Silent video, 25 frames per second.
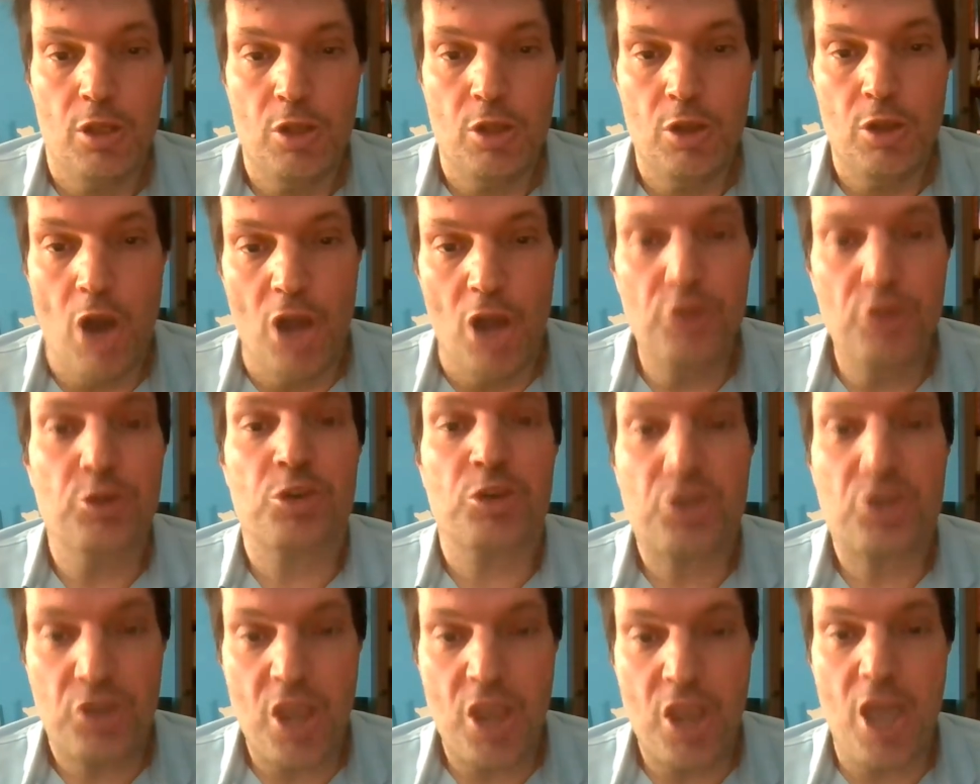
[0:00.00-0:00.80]

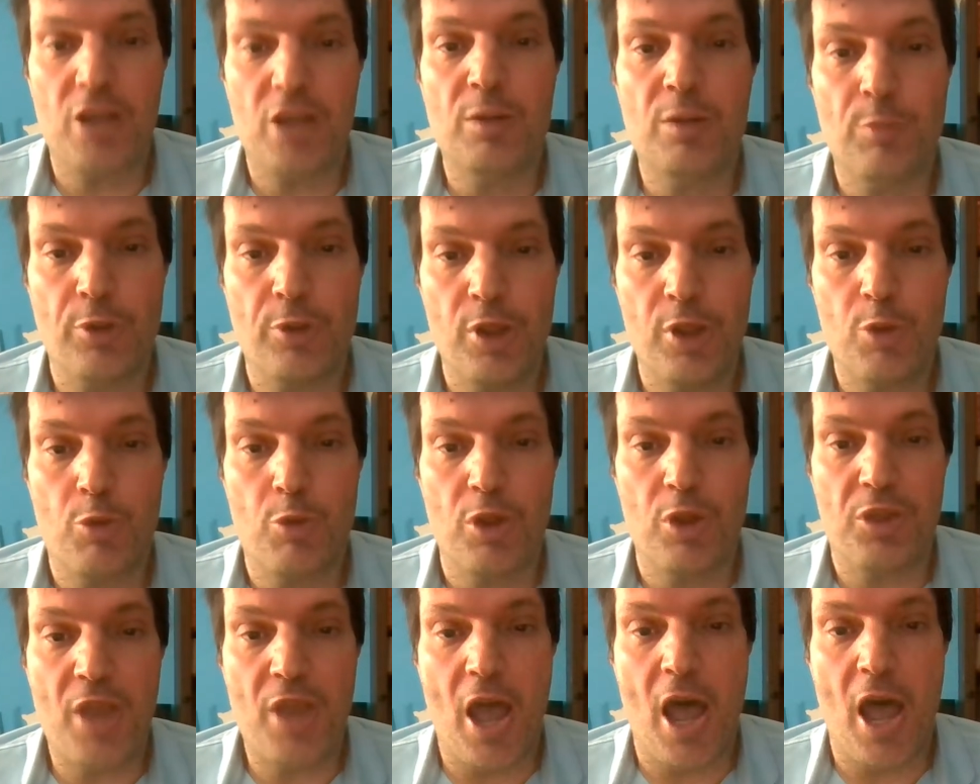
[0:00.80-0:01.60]
Understandably
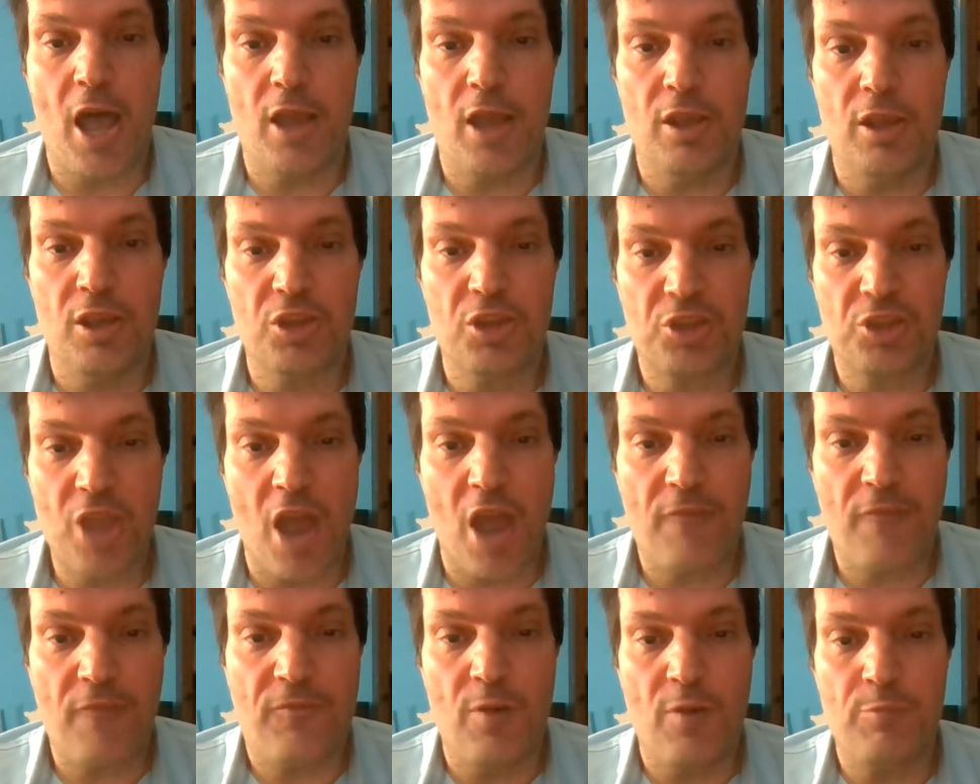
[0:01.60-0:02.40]
with that is
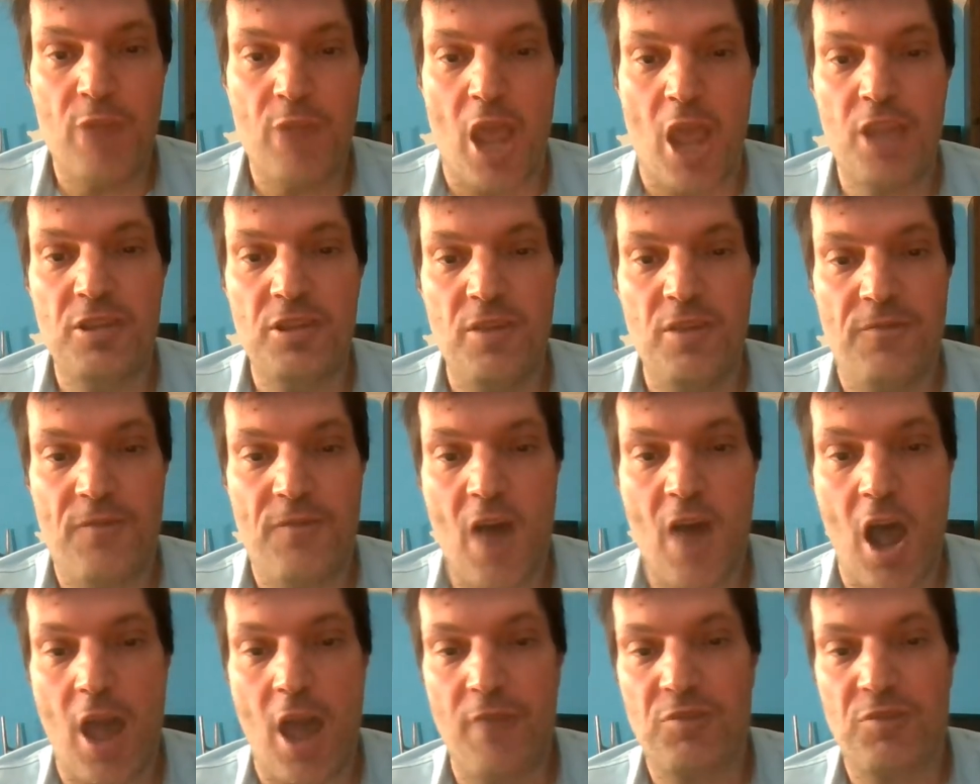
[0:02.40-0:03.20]
that from
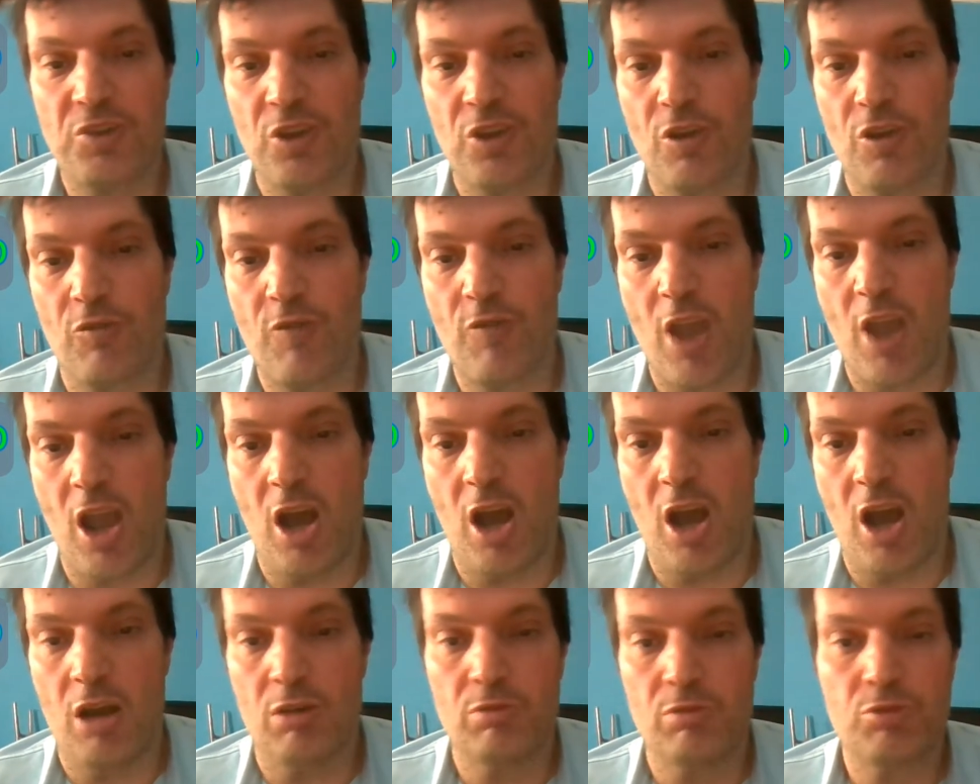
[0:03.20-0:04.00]
95 to
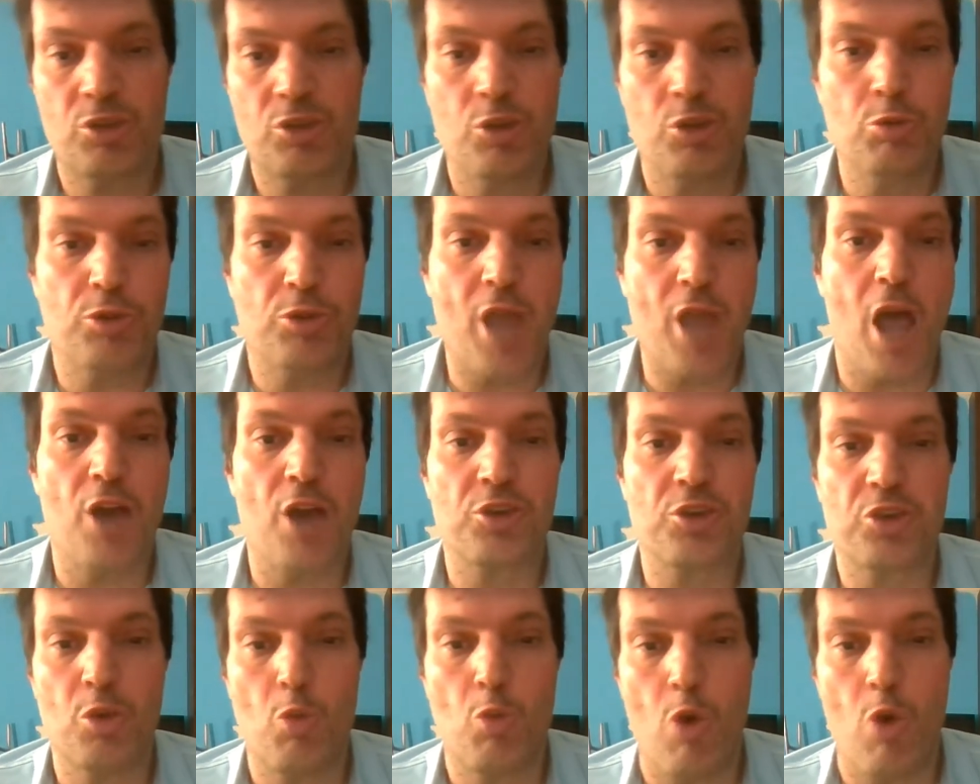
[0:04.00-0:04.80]
around
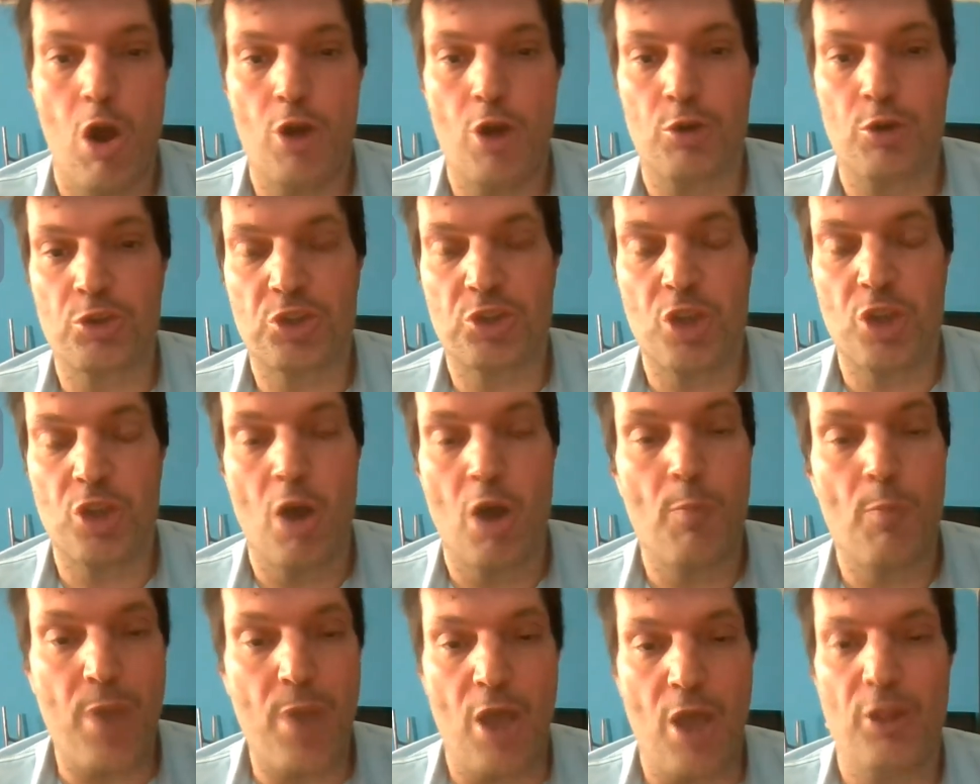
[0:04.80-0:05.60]
2001 or
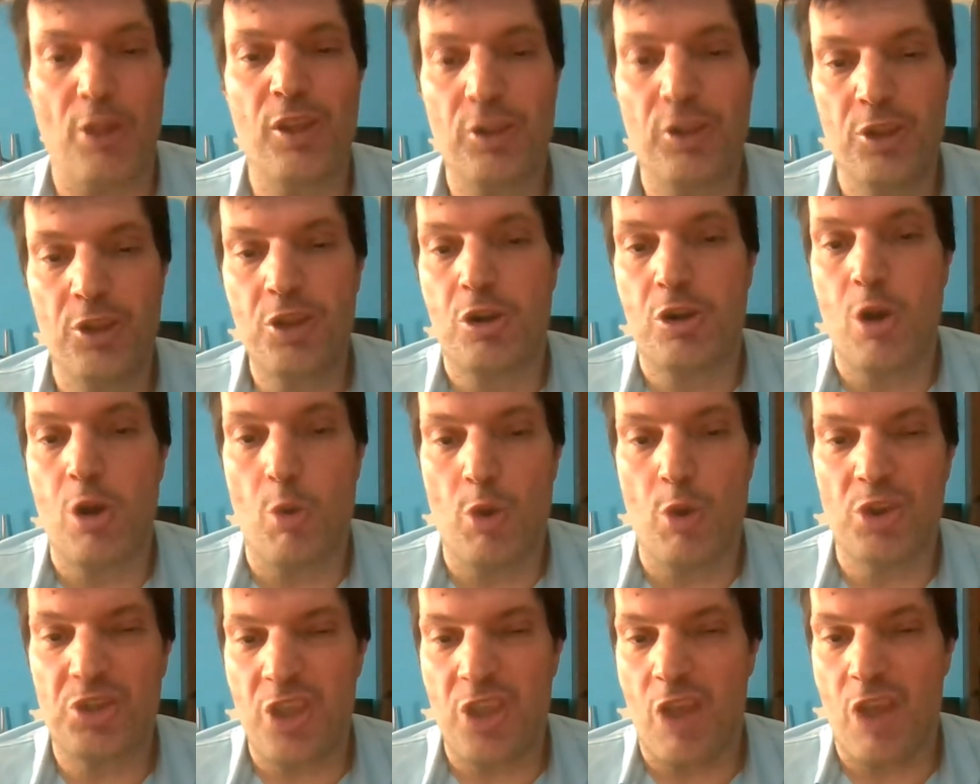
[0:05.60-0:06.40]
so, Barely Legal
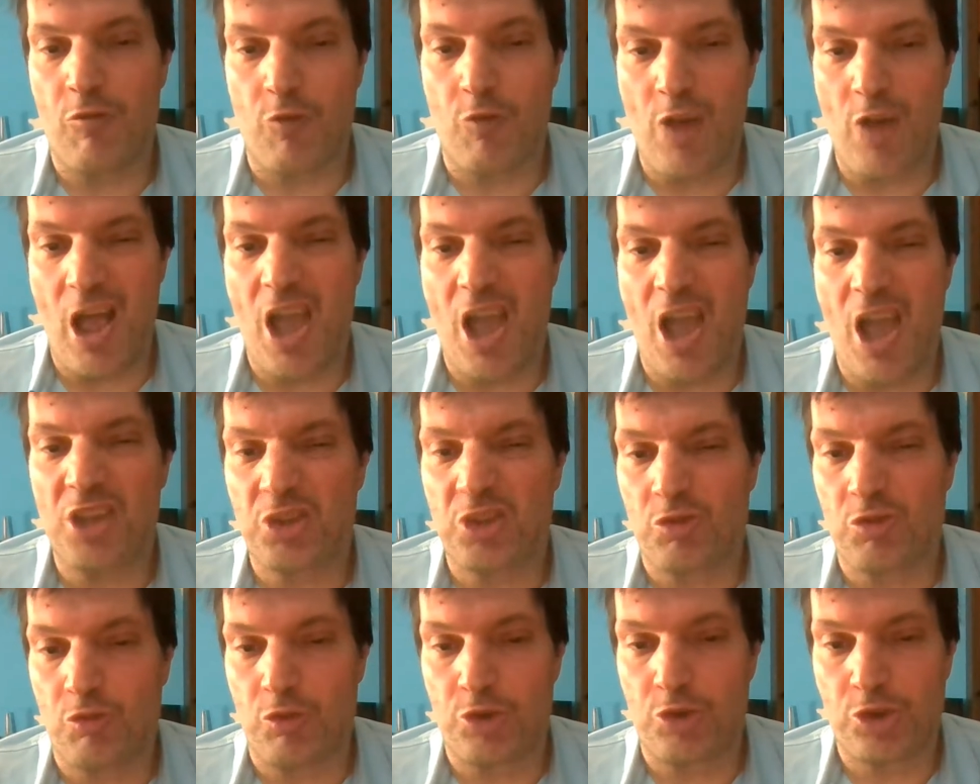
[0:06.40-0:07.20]
was their
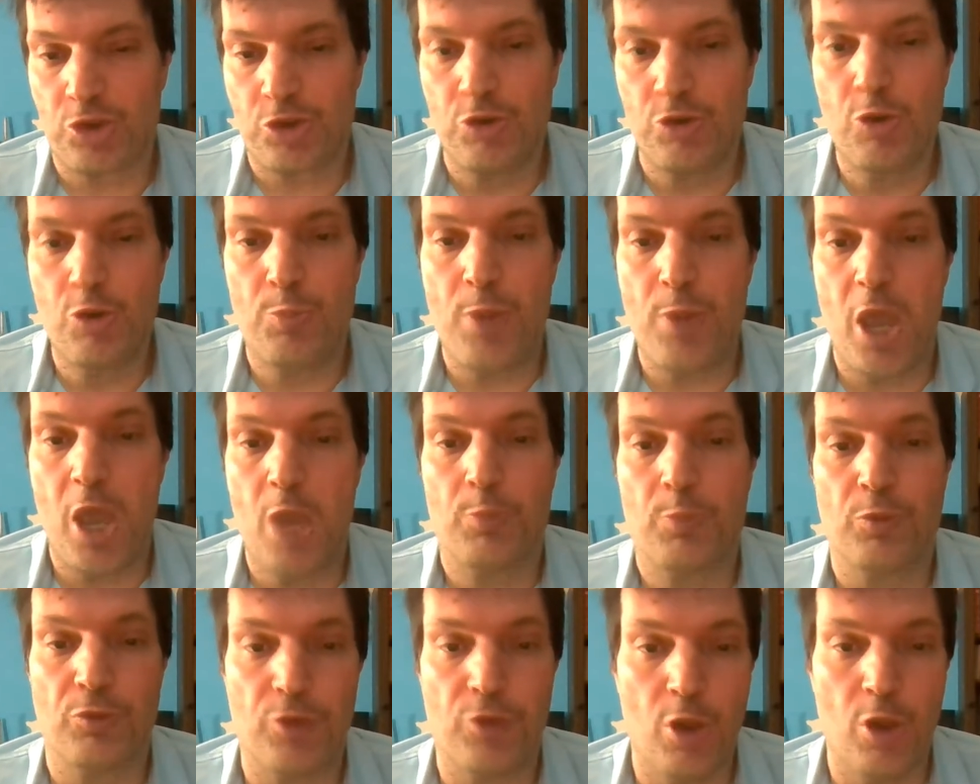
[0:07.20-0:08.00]
last true
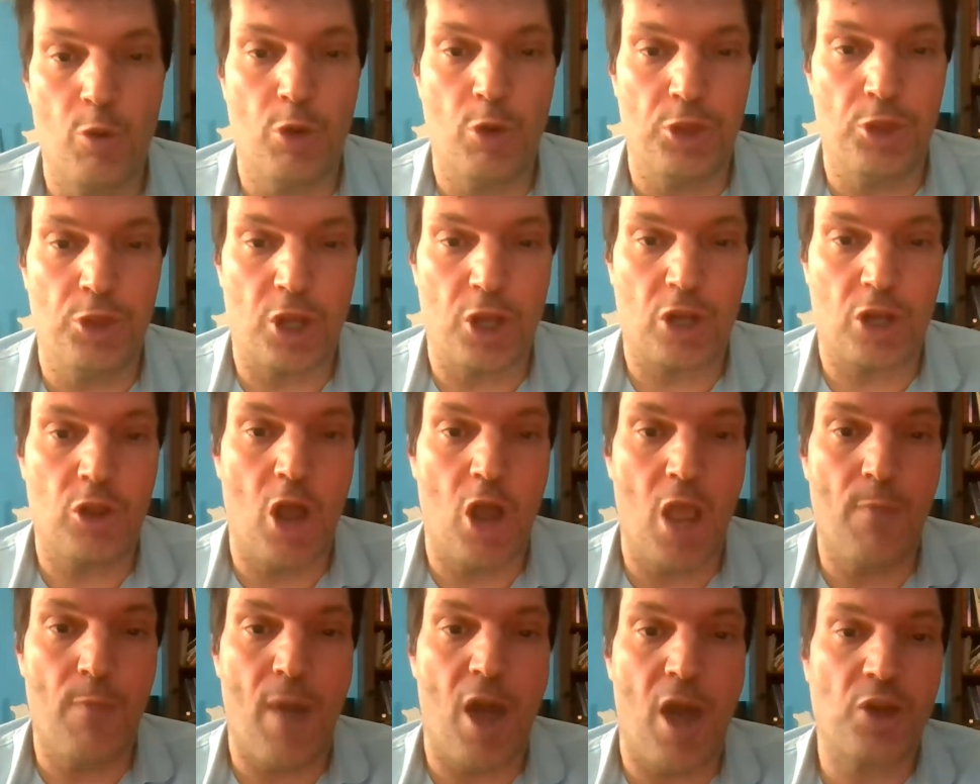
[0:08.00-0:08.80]
pay-per-view, and the
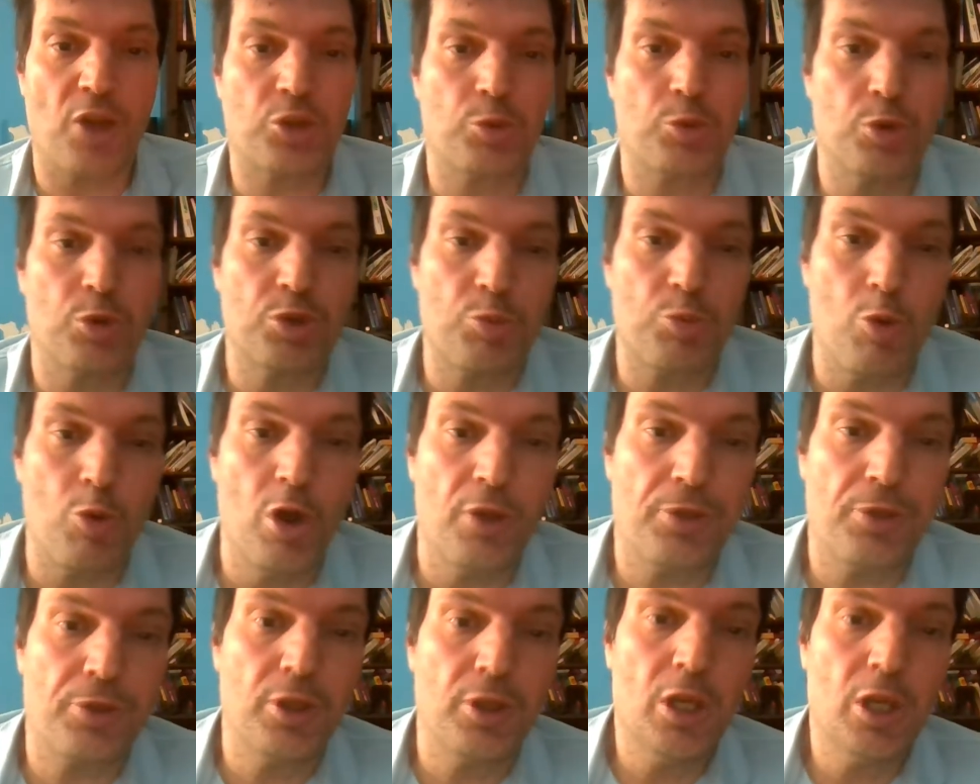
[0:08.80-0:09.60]
climax was
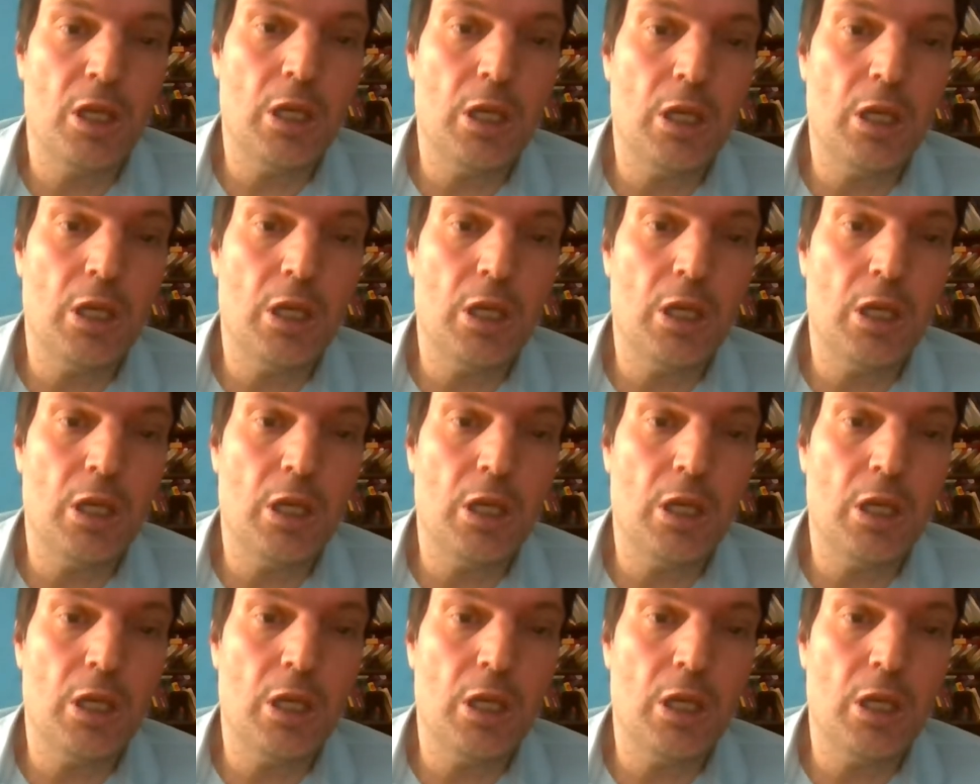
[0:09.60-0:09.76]
with